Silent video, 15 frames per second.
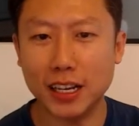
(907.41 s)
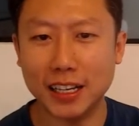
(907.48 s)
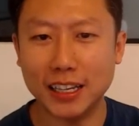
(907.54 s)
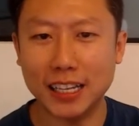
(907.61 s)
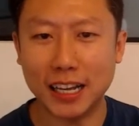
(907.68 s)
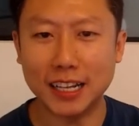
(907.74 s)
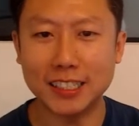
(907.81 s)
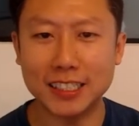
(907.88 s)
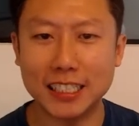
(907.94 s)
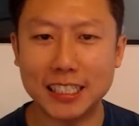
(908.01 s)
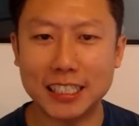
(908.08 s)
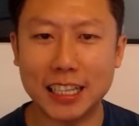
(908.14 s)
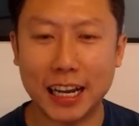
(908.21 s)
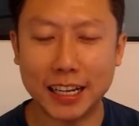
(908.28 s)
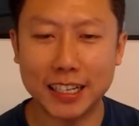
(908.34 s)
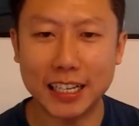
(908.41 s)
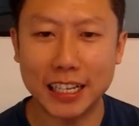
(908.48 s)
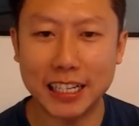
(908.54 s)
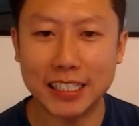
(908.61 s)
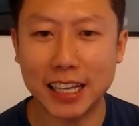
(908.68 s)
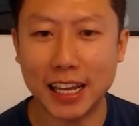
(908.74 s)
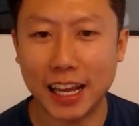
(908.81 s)
analysis like
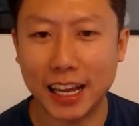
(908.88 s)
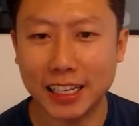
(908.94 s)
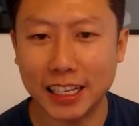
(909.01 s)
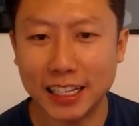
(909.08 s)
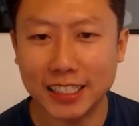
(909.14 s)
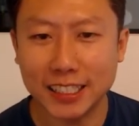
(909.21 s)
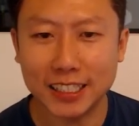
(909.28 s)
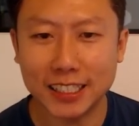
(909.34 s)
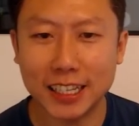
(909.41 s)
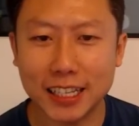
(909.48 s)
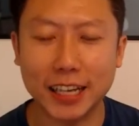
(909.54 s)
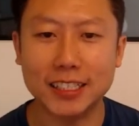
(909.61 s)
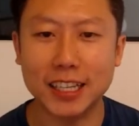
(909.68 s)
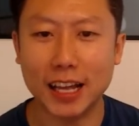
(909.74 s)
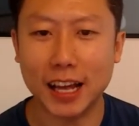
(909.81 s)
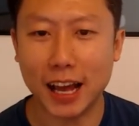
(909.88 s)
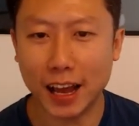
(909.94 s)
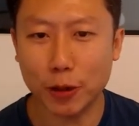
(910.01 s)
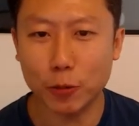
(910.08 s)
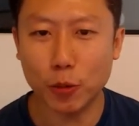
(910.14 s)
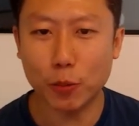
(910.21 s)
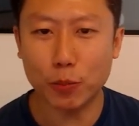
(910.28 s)
this and insights that
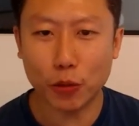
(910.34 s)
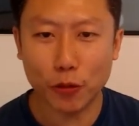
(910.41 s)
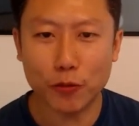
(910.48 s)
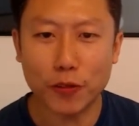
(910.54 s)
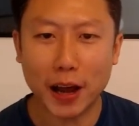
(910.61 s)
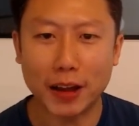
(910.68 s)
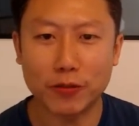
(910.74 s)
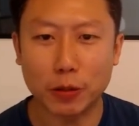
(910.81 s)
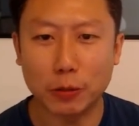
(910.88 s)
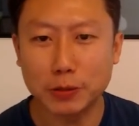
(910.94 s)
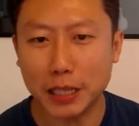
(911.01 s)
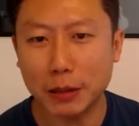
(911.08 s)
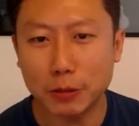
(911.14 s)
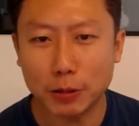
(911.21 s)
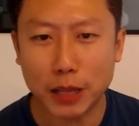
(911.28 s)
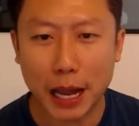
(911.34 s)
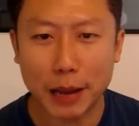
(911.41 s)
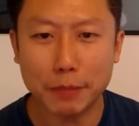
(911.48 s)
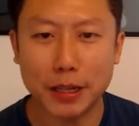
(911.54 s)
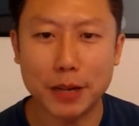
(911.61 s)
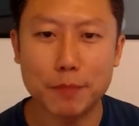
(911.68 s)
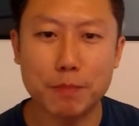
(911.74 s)
I will provide from time to
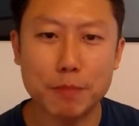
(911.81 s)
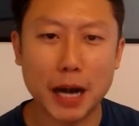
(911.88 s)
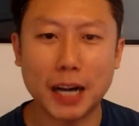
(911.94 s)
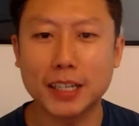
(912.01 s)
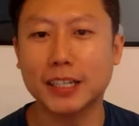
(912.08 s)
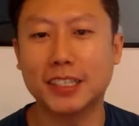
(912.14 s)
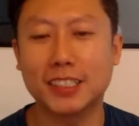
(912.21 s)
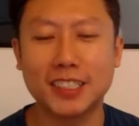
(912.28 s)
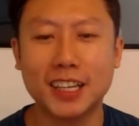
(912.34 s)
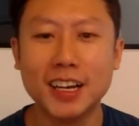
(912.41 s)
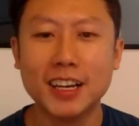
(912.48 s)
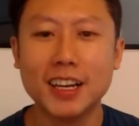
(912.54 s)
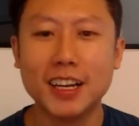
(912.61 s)
time in the markets.